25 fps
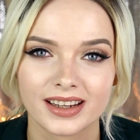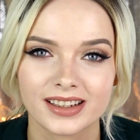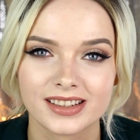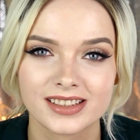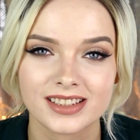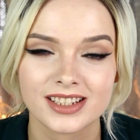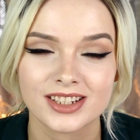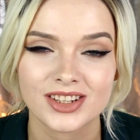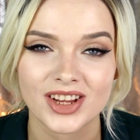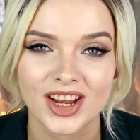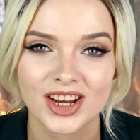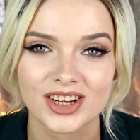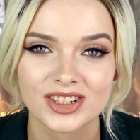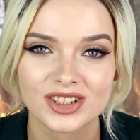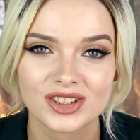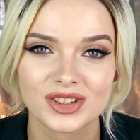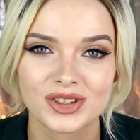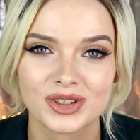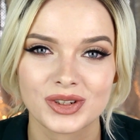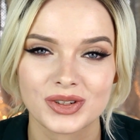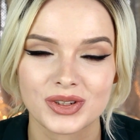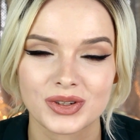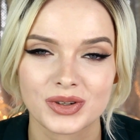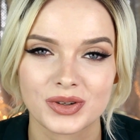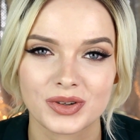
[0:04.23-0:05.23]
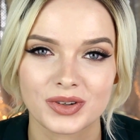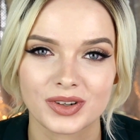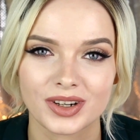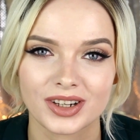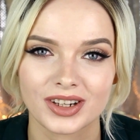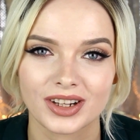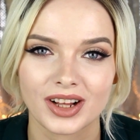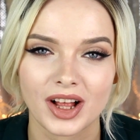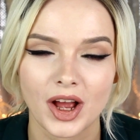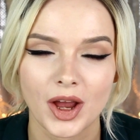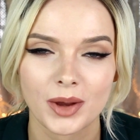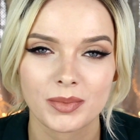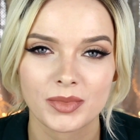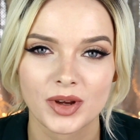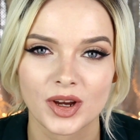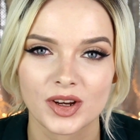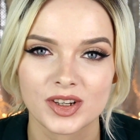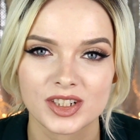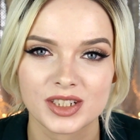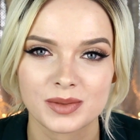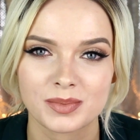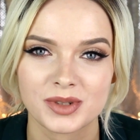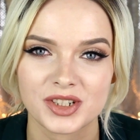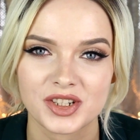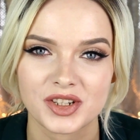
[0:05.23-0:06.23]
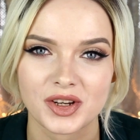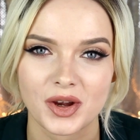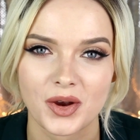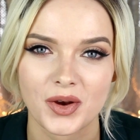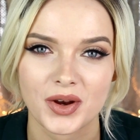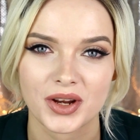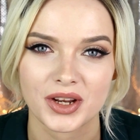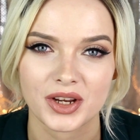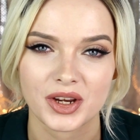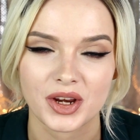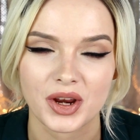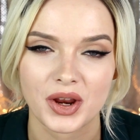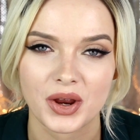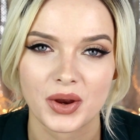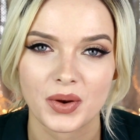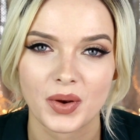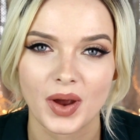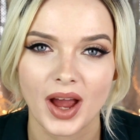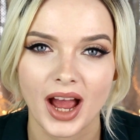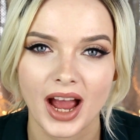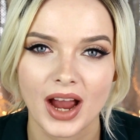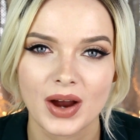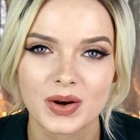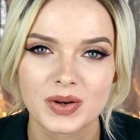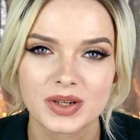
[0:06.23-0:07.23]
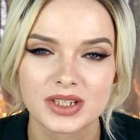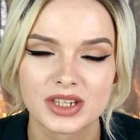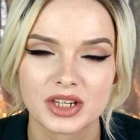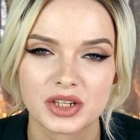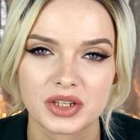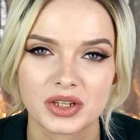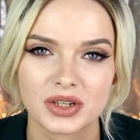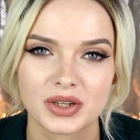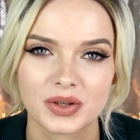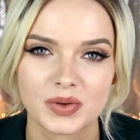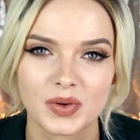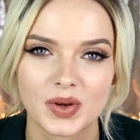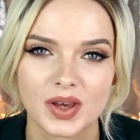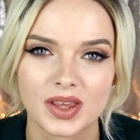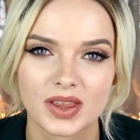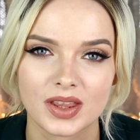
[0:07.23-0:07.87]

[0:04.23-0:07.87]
In today's tutorial I'm going to be showing you how to do